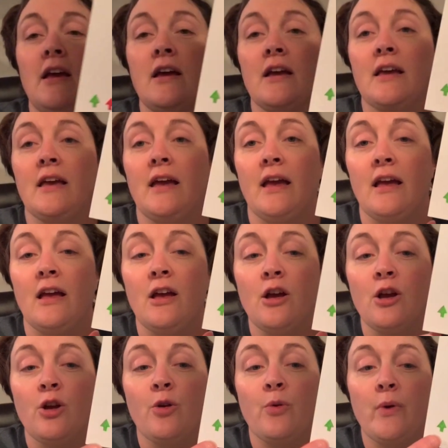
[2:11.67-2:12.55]
Okay,
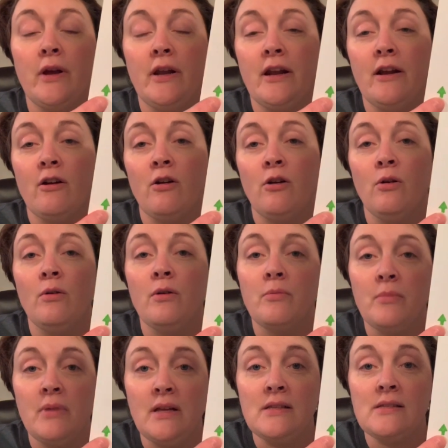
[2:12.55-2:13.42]
green arrow
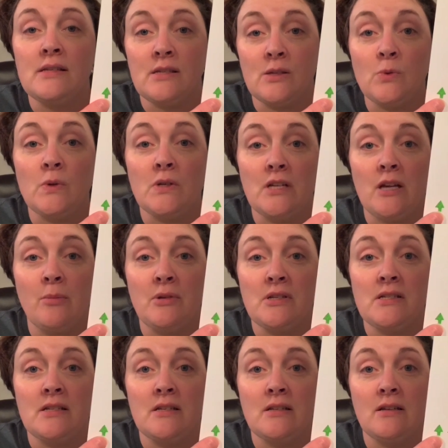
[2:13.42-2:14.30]
means this is what time
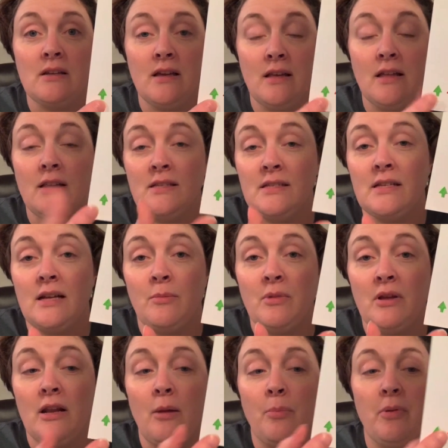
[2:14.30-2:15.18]
is, it's time
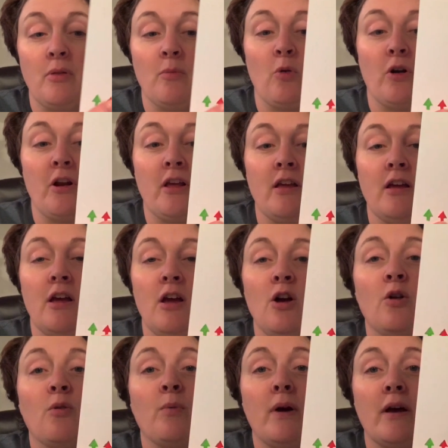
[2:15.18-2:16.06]
to get up in the morning.
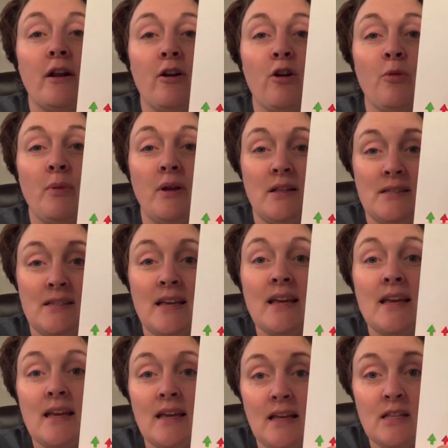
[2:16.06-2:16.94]
Red arrow means
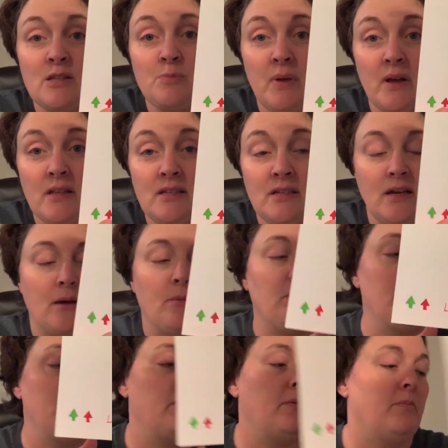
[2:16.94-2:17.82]
it's bedtime.
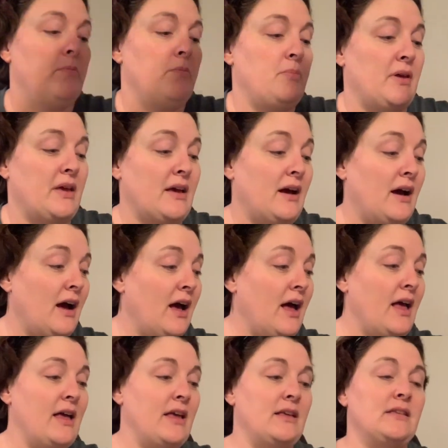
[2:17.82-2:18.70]

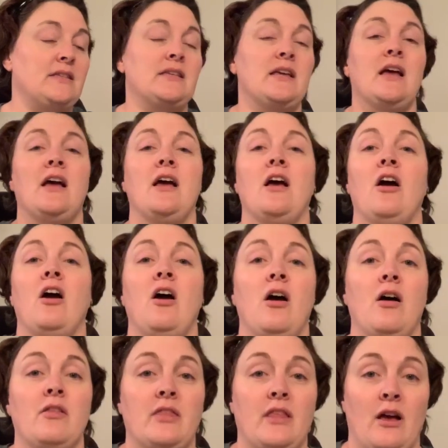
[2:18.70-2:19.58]
Because,
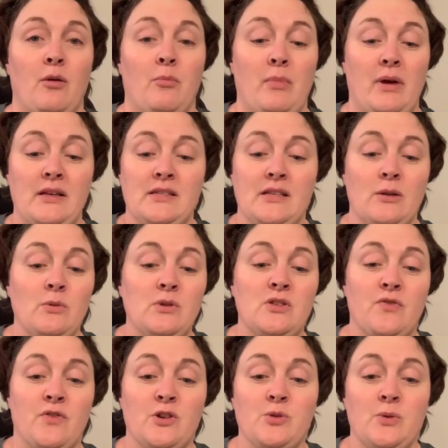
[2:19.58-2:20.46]
now, my son was
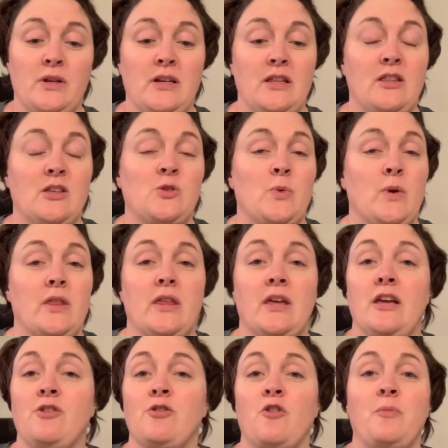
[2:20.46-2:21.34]
the first one I did this with.
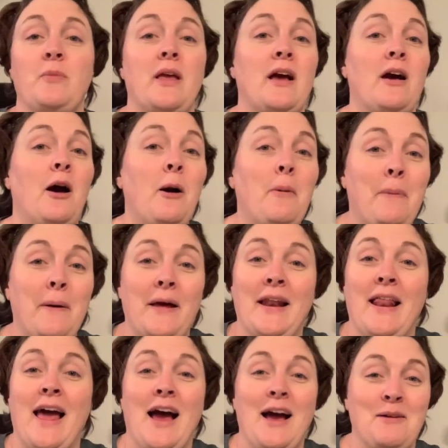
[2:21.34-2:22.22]
He drove me up
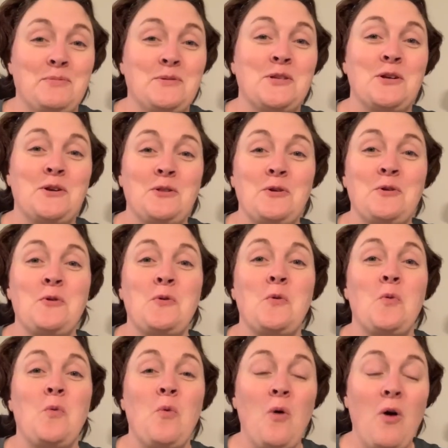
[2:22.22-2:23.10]
an absolute
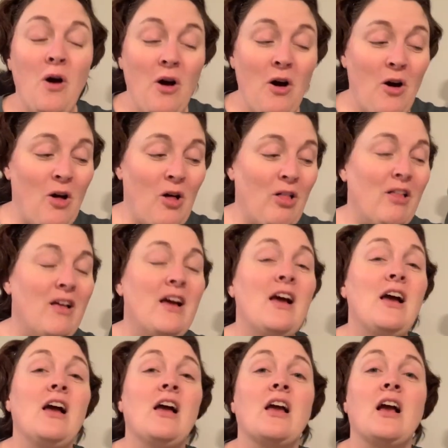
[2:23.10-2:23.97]
wall,
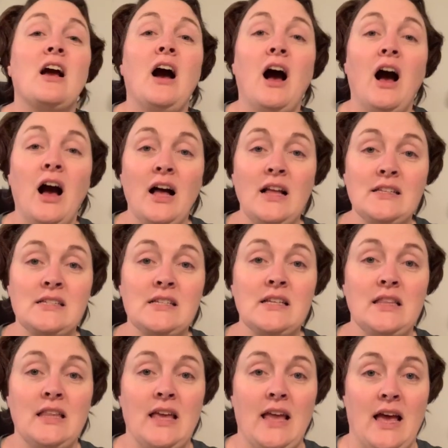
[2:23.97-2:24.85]

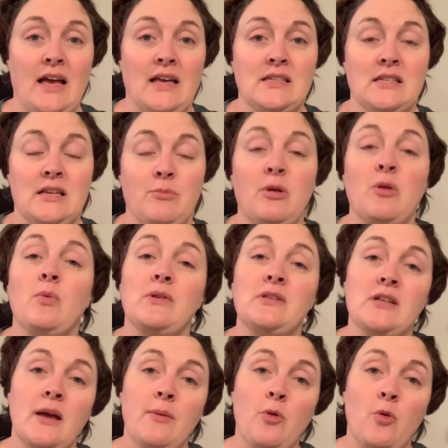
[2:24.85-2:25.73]
constantly asking me what
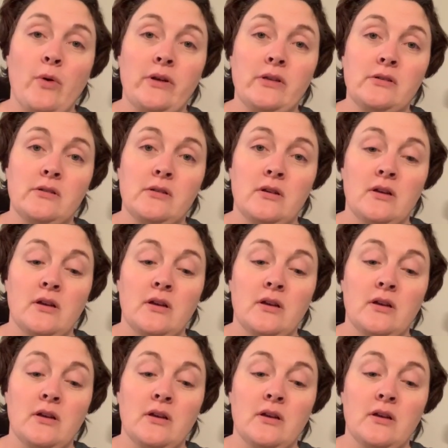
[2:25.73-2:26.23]
time it was.